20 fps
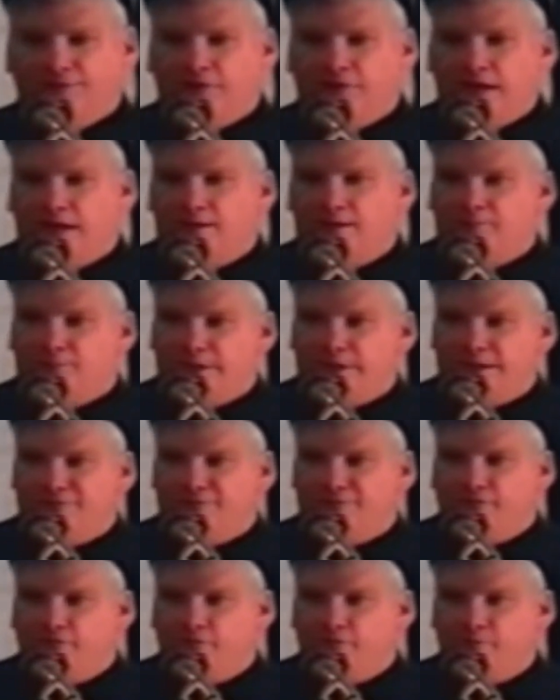This
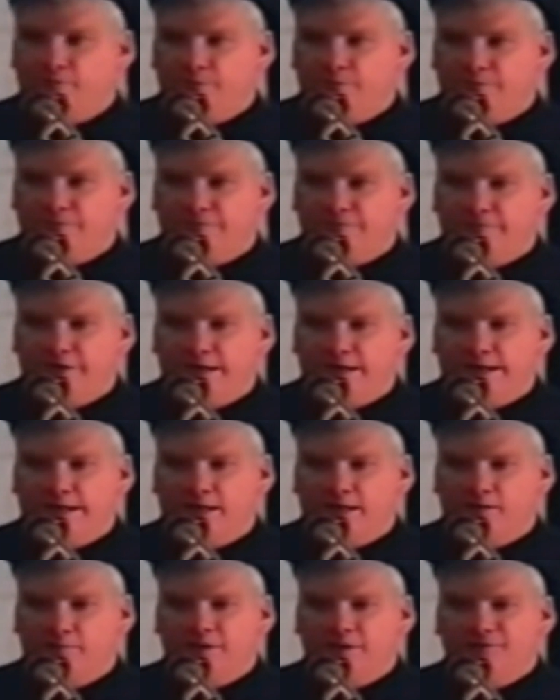complex group of uh,
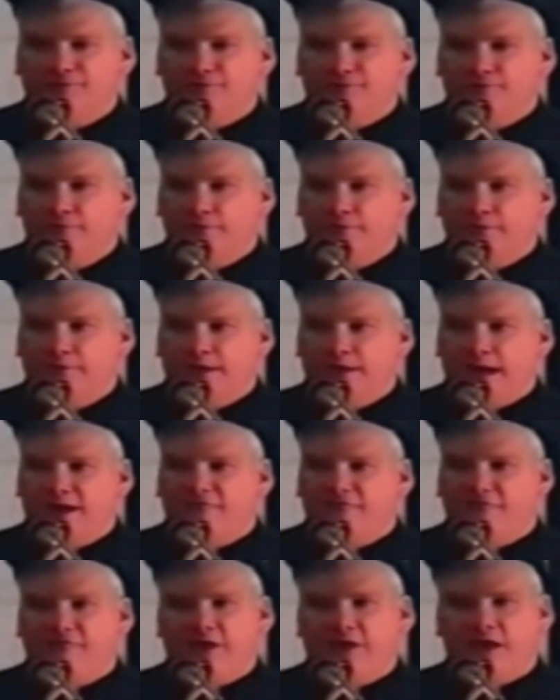elements,
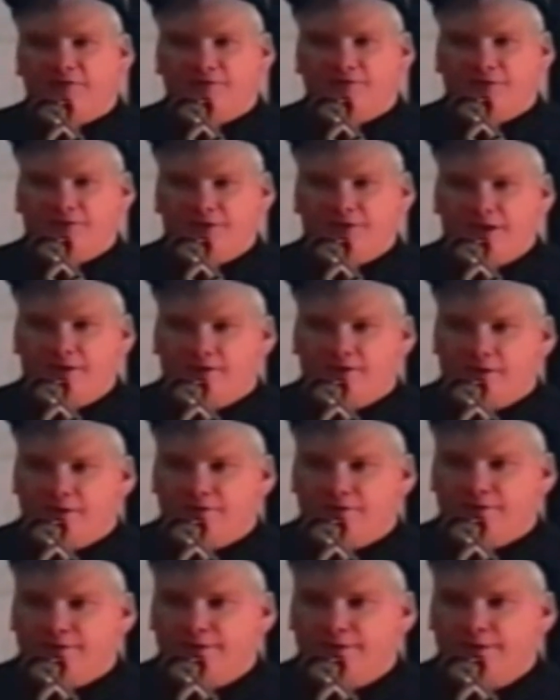not found on the
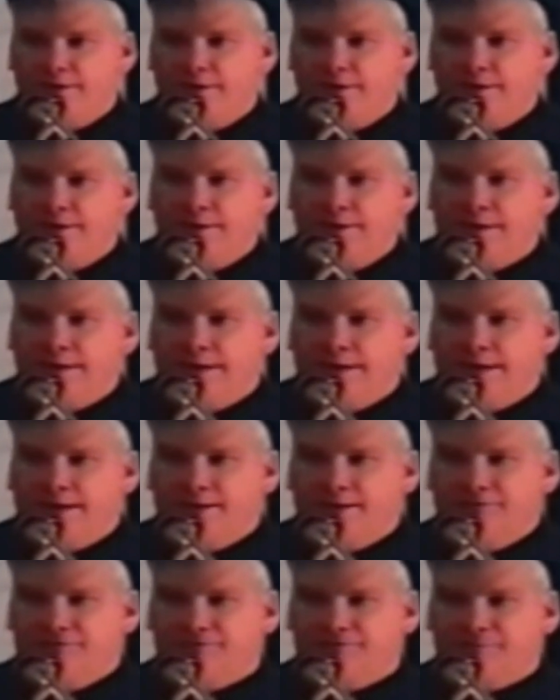Earth
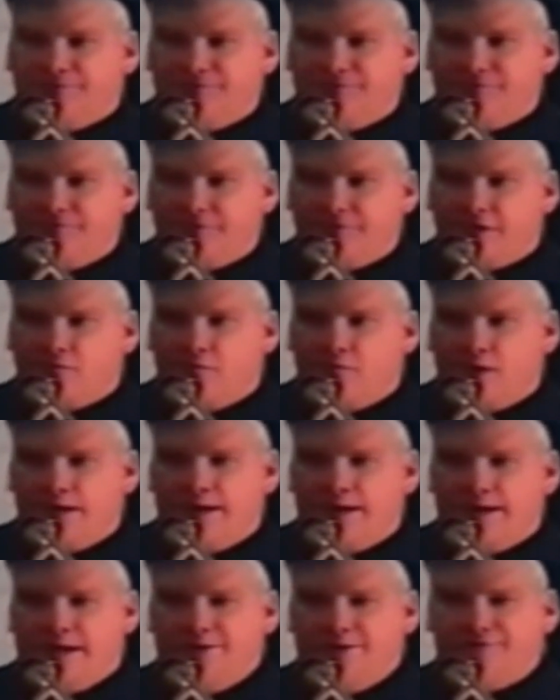in specific
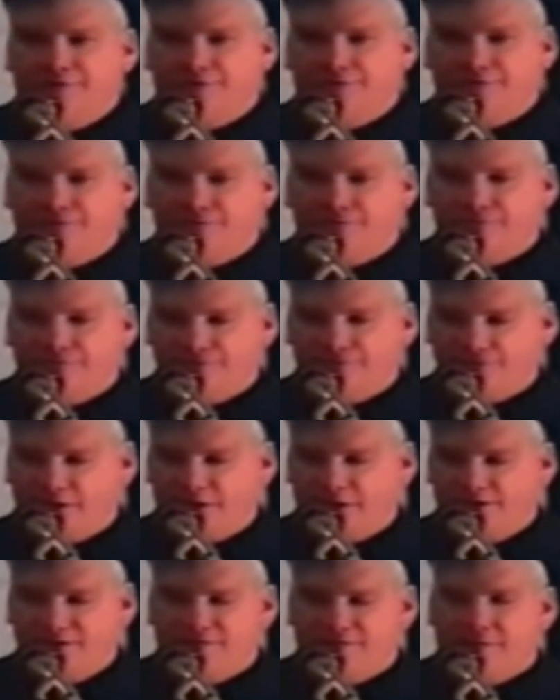quantities, this
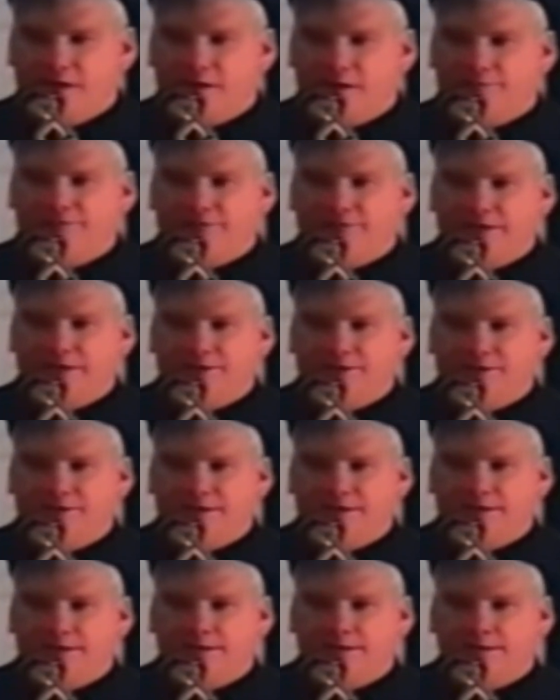was uh, developed
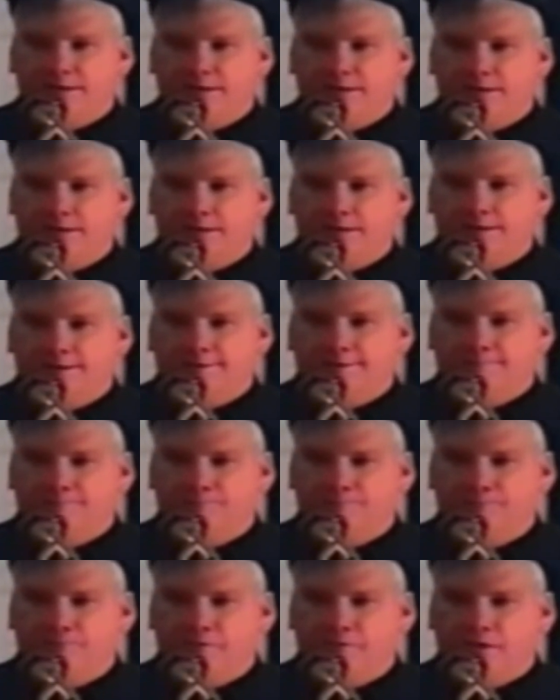at uh,
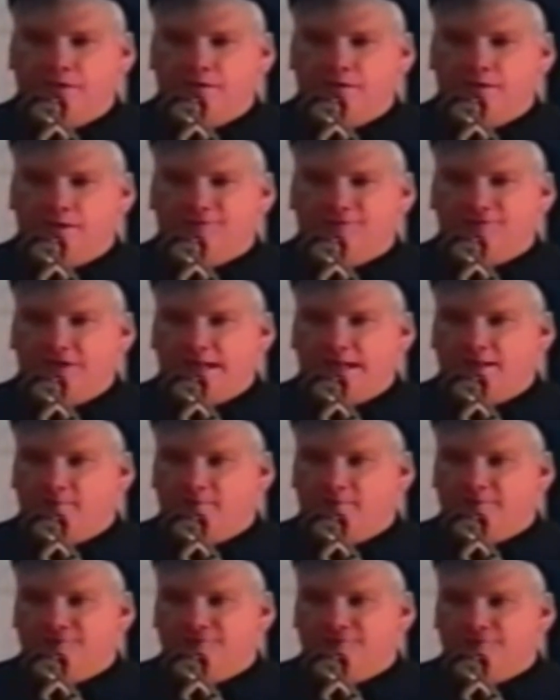uh, uh Los
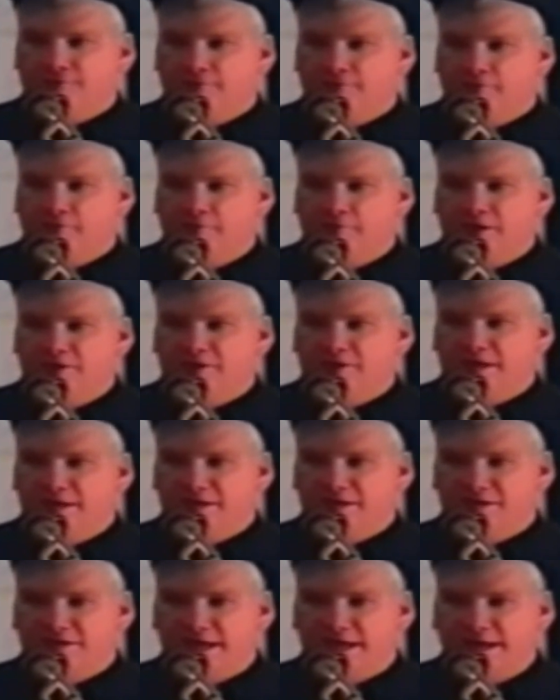Alamos through
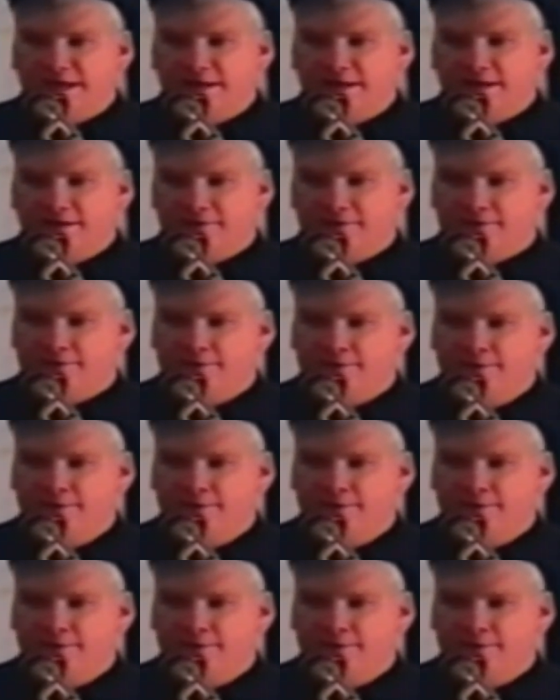EG&G and